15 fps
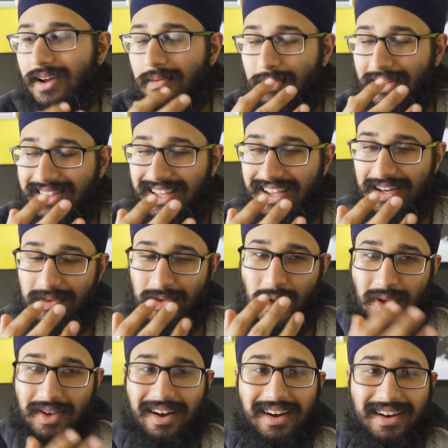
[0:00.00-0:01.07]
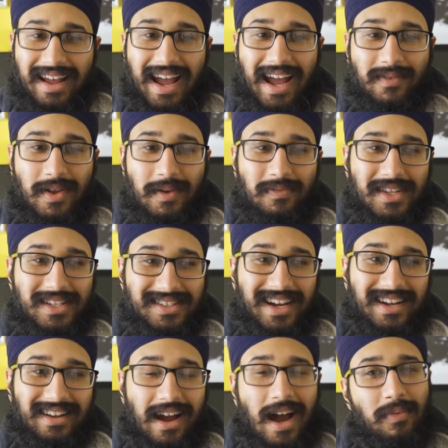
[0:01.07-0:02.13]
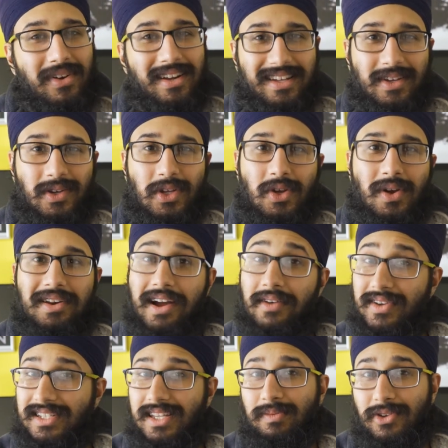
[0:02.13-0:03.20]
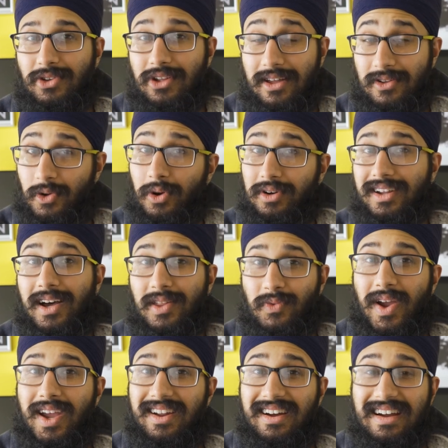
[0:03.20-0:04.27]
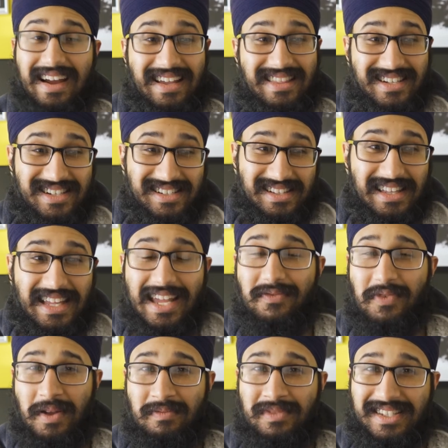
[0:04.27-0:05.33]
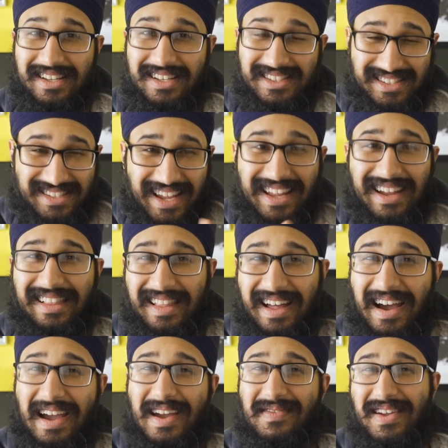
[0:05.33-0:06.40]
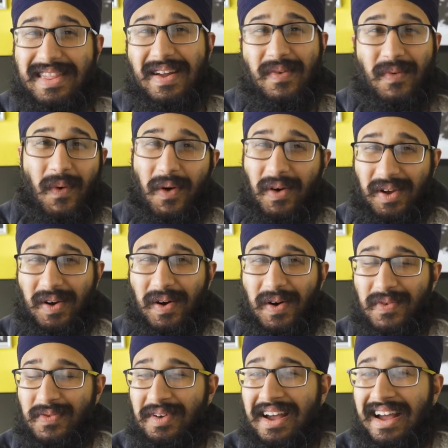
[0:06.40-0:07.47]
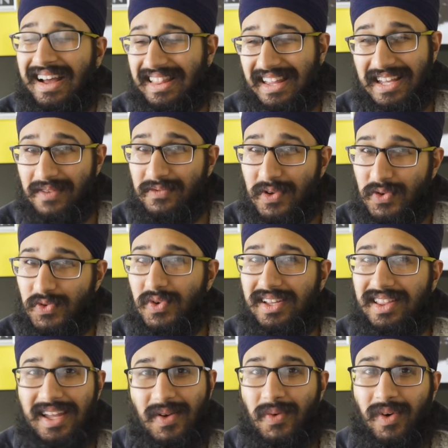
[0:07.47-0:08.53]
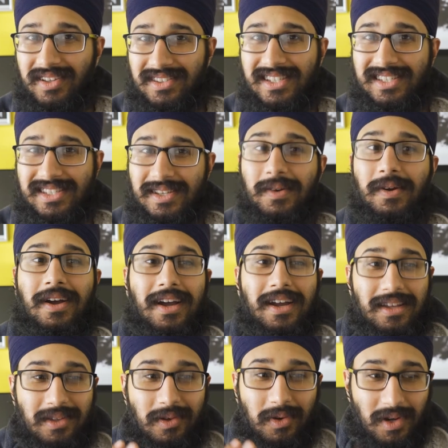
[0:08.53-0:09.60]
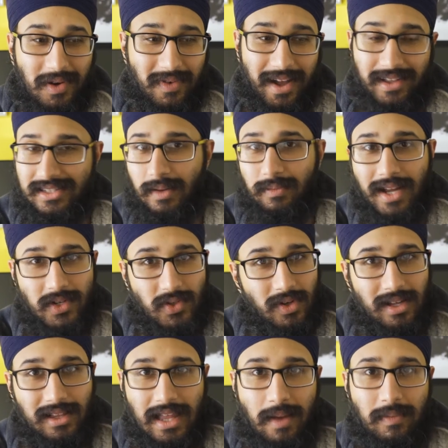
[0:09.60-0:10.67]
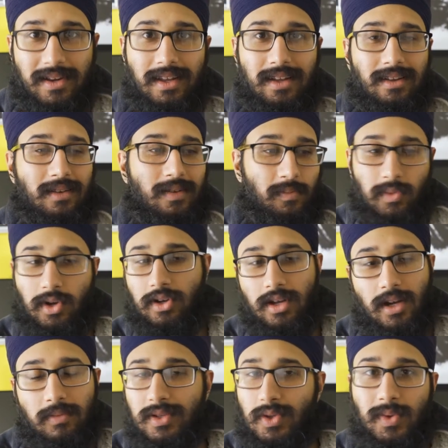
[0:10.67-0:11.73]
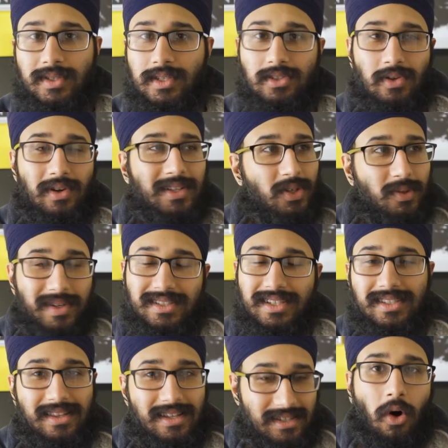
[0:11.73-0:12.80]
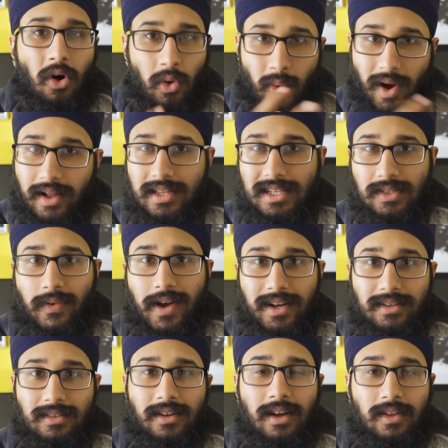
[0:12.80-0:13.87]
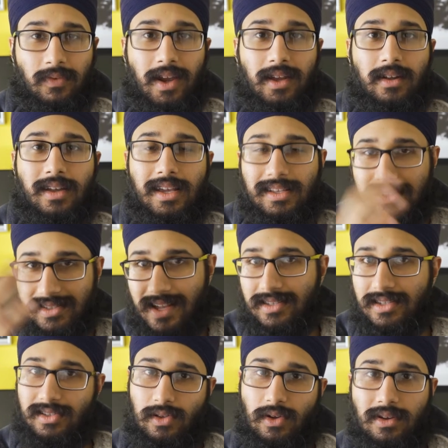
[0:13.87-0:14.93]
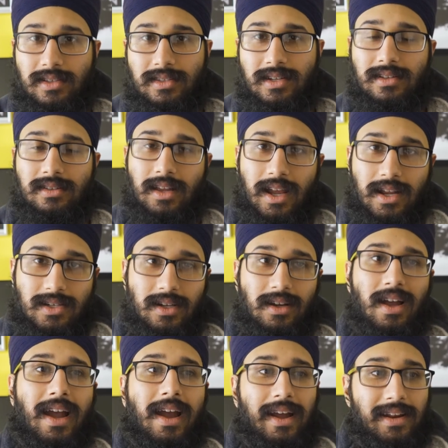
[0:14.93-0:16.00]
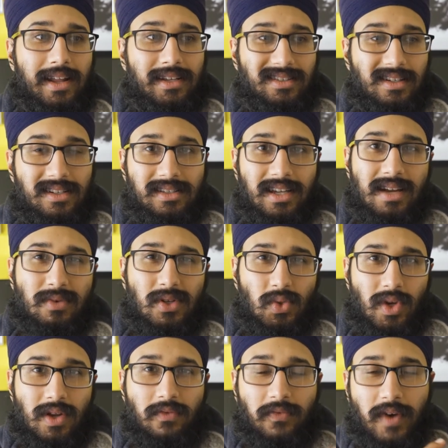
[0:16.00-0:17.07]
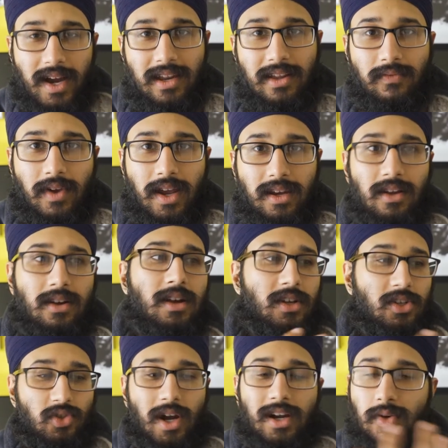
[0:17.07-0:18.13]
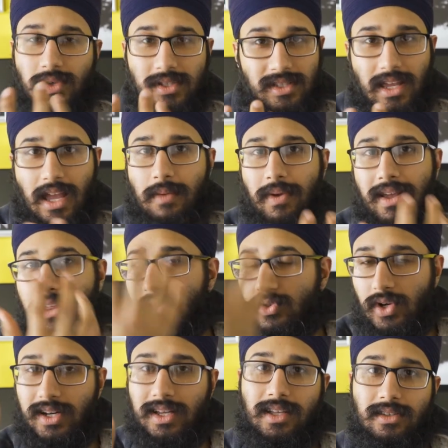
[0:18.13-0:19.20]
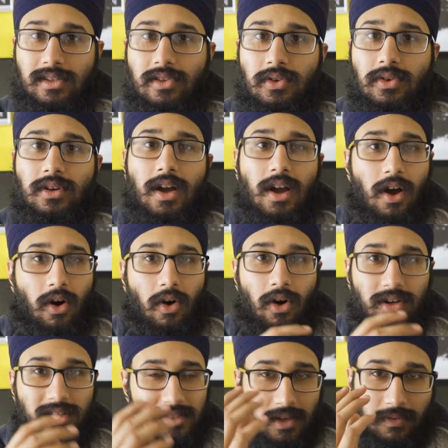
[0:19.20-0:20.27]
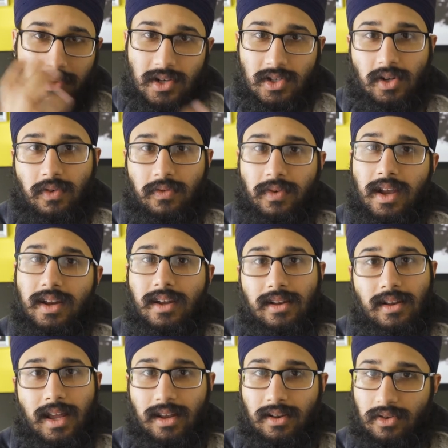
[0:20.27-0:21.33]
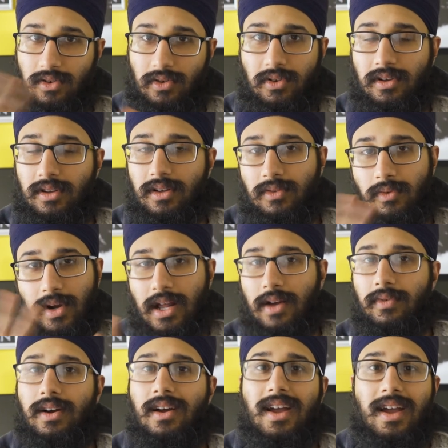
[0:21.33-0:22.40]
but then you can't have him decide, I'm gonna kill you and I've accepted that you're Darth Vader, and then just leave him to stay alive and then walk off. Like, if you really wanted to, you could have had some natural calamity occur between the two. I told my sister this. Oh, while he's fighting Darth Vader, he senses Luke is in danger, and he has to decide between fighting Vader, trying to escape, and then trying to get to Luke, or does he finish off Vader and let Luke, whatever.